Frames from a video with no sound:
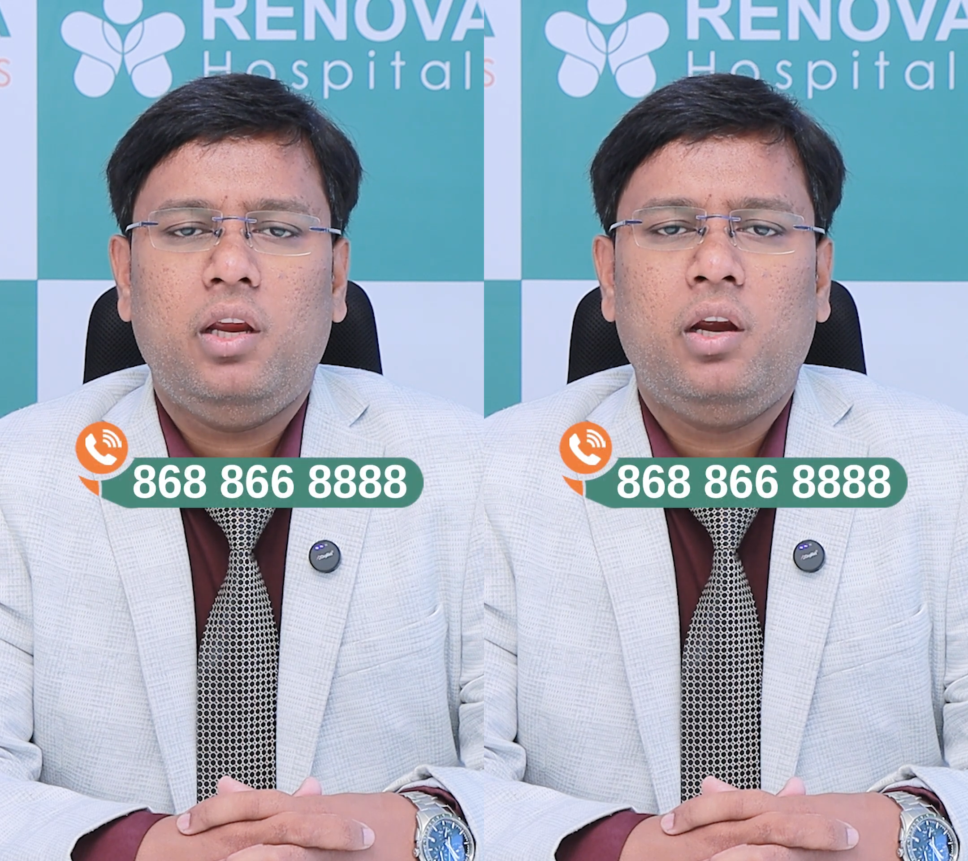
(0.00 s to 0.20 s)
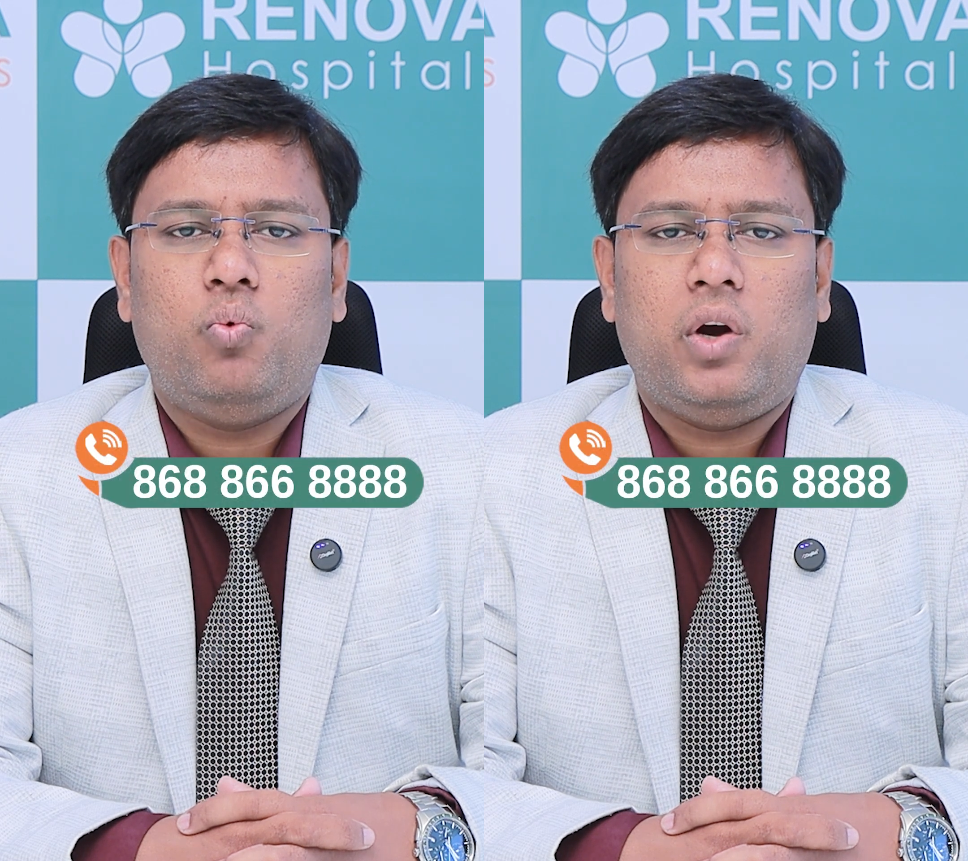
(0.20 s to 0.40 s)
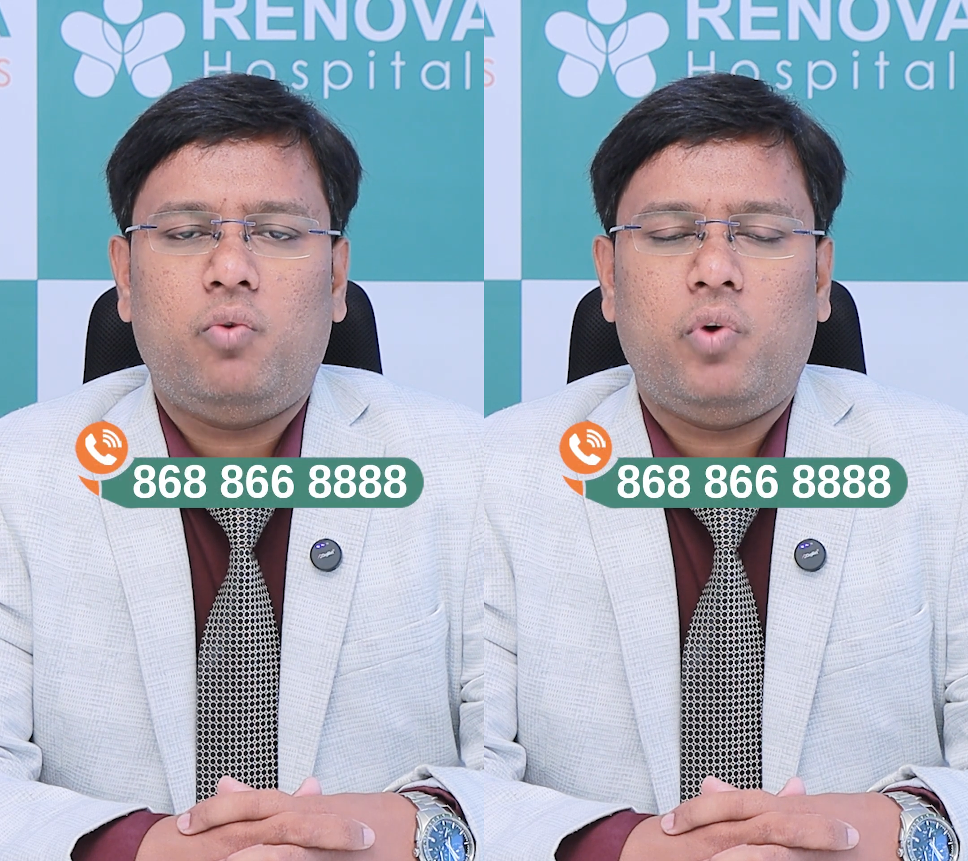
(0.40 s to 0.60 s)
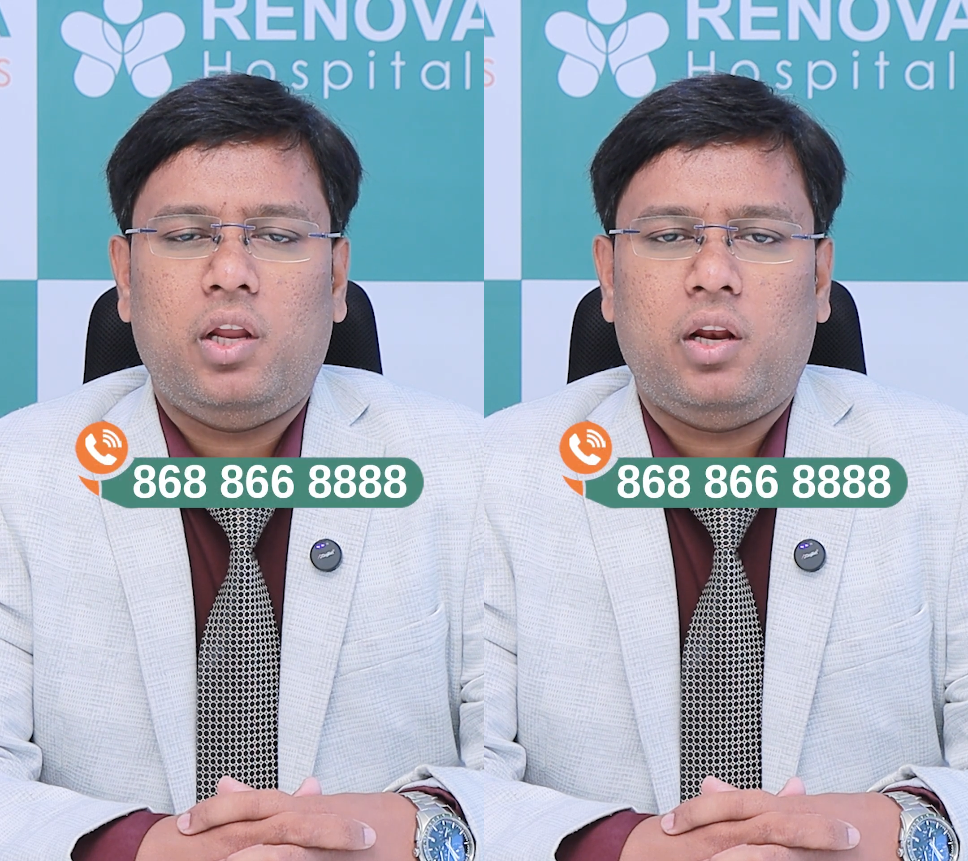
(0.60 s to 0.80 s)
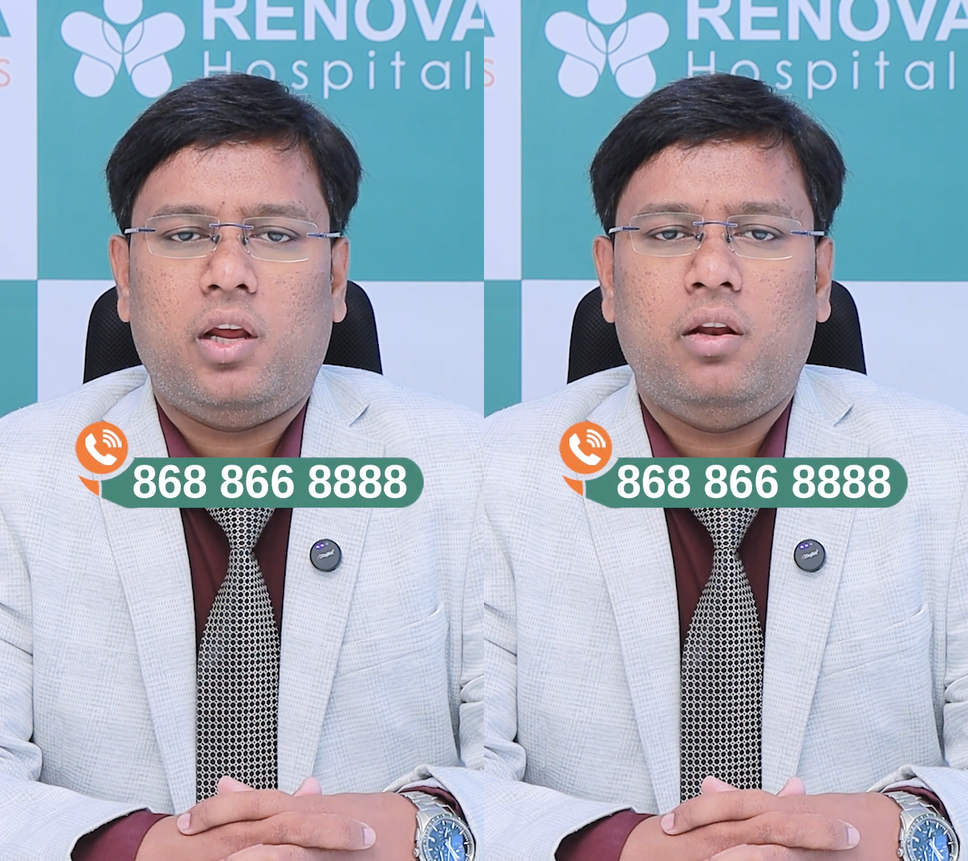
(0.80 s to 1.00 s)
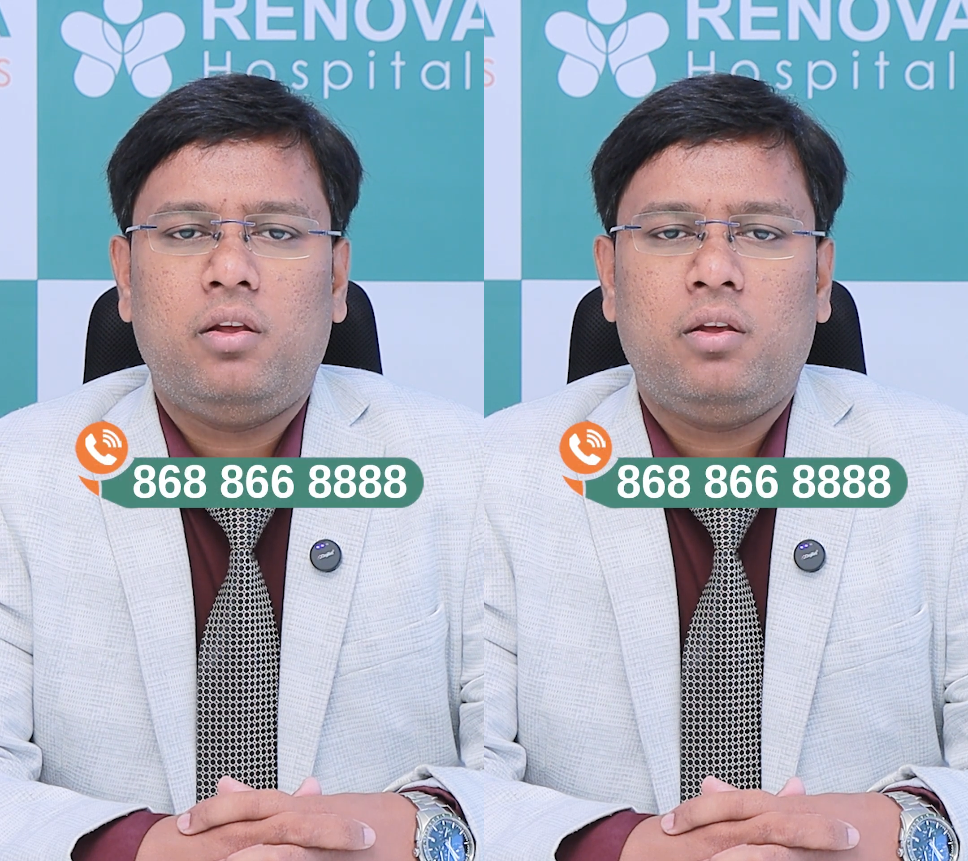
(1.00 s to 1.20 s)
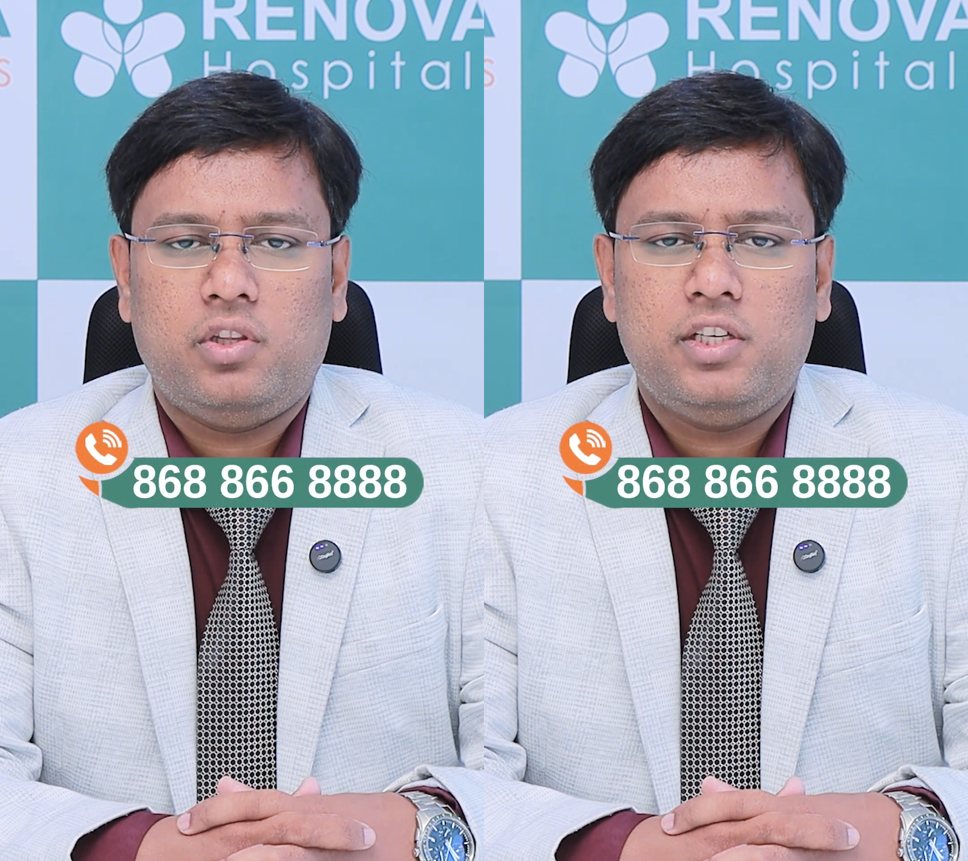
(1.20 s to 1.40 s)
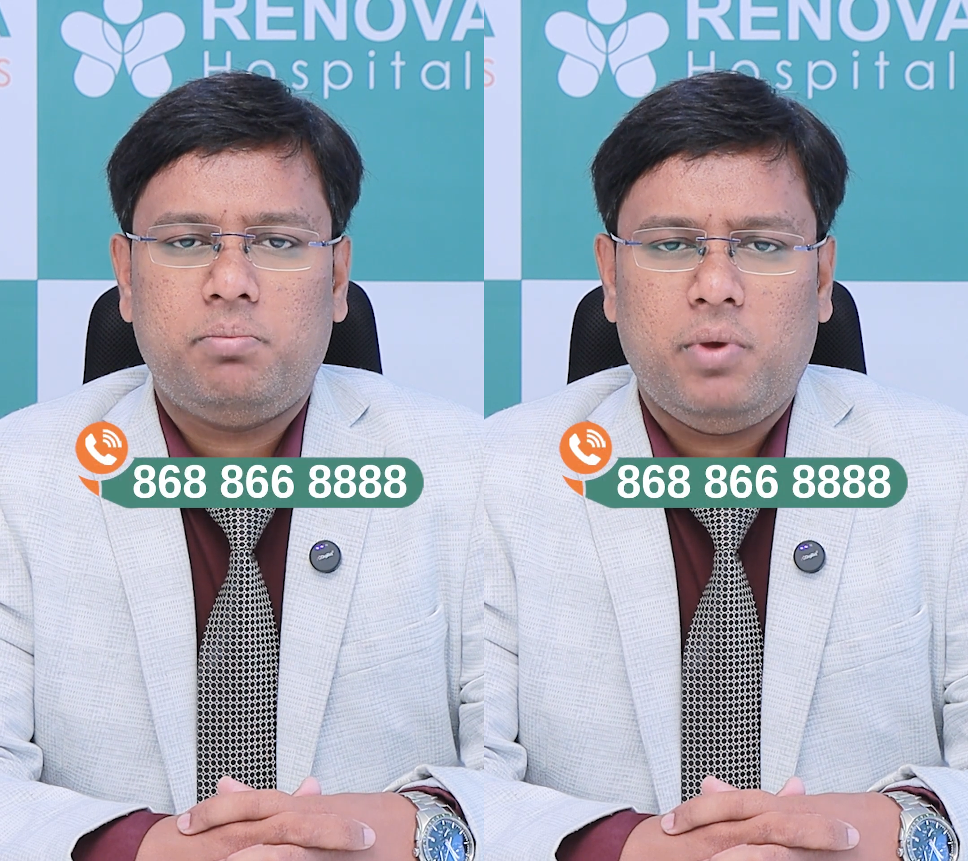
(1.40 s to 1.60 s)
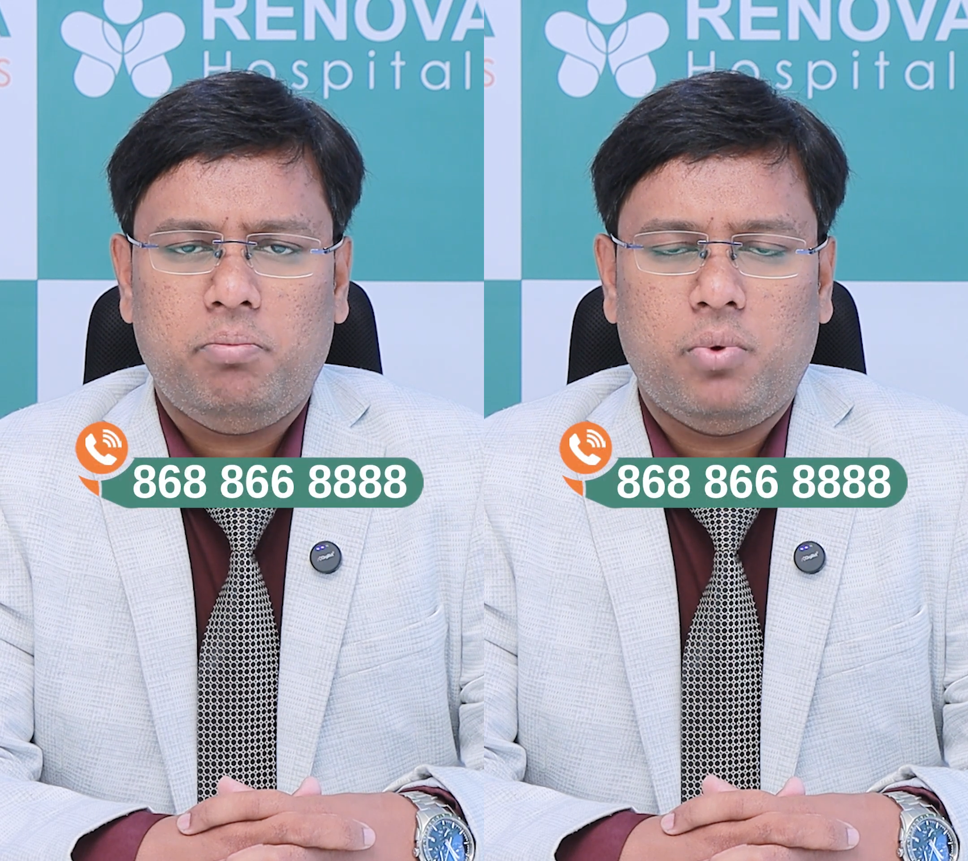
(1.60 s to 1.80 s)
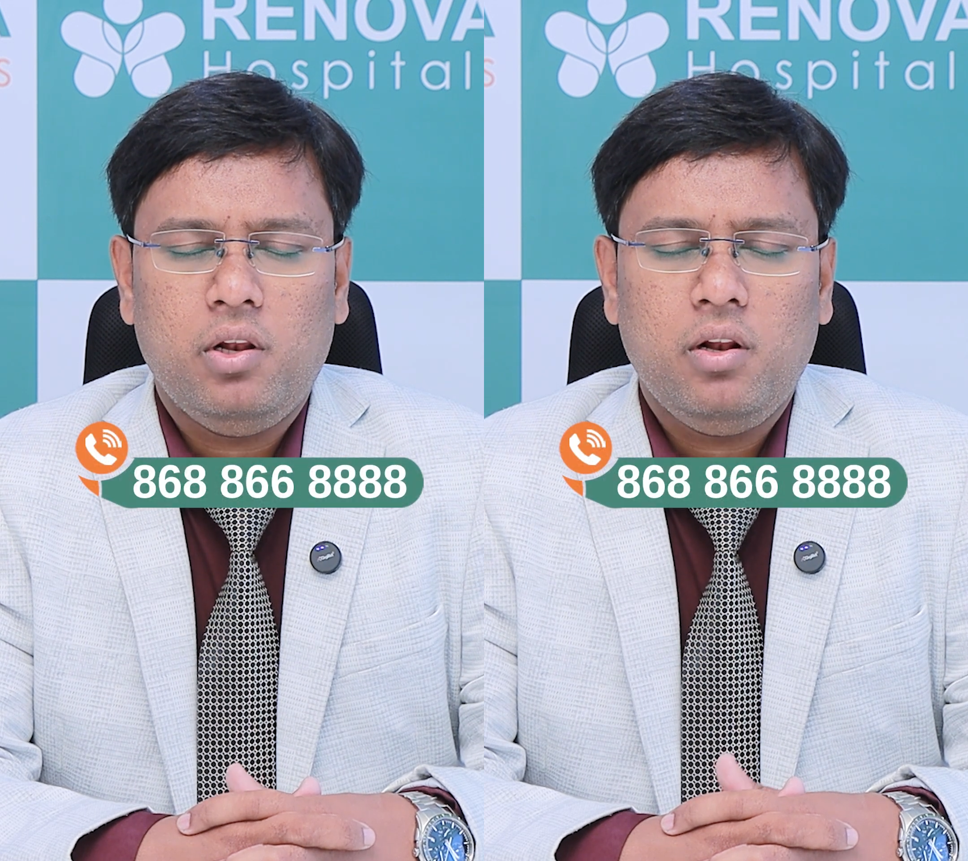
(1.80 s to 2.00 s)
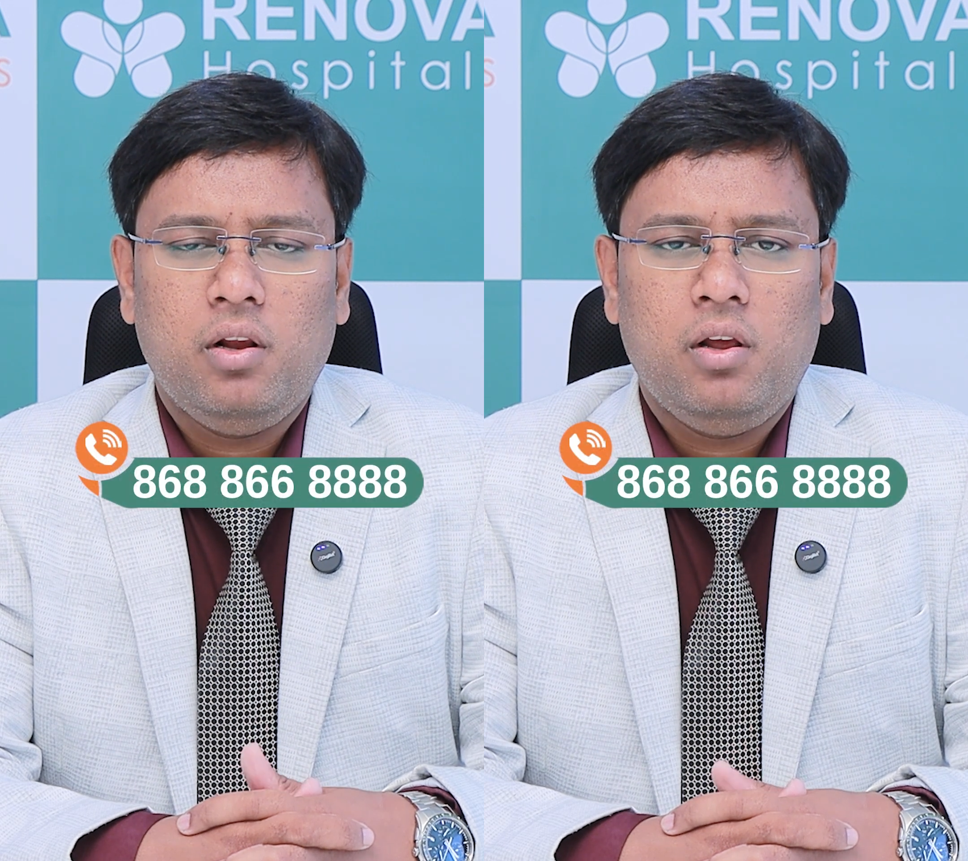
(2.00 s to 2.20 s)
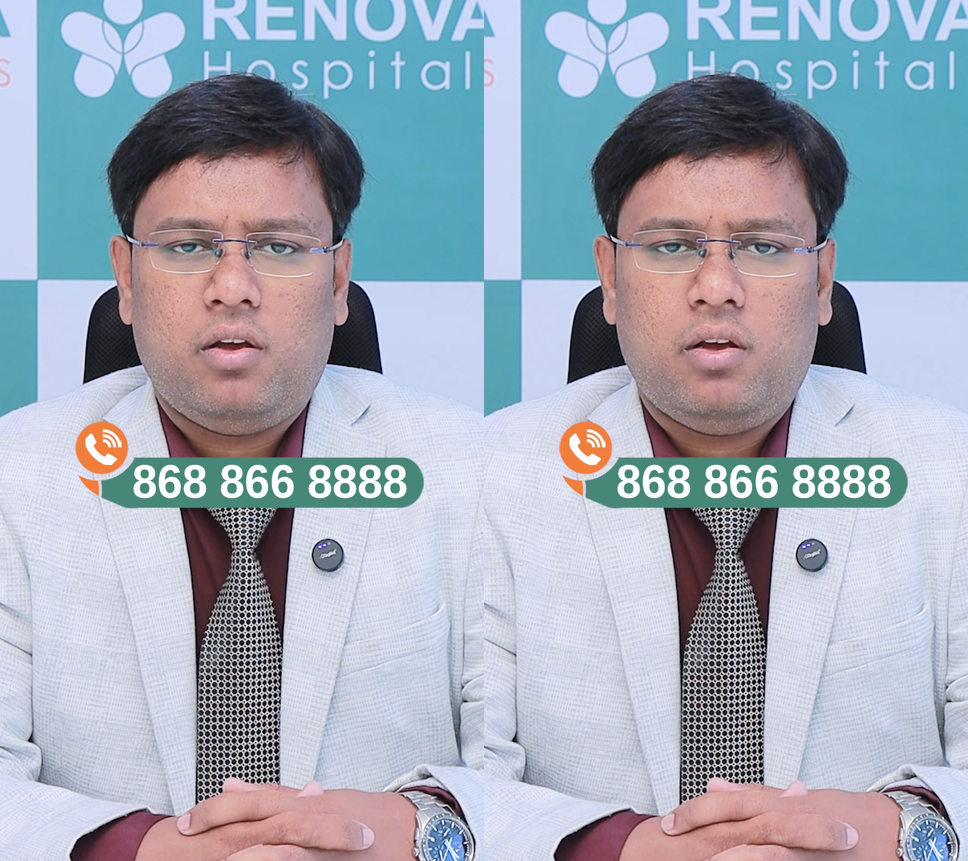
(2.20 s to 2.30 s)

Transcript: to 129. For these people,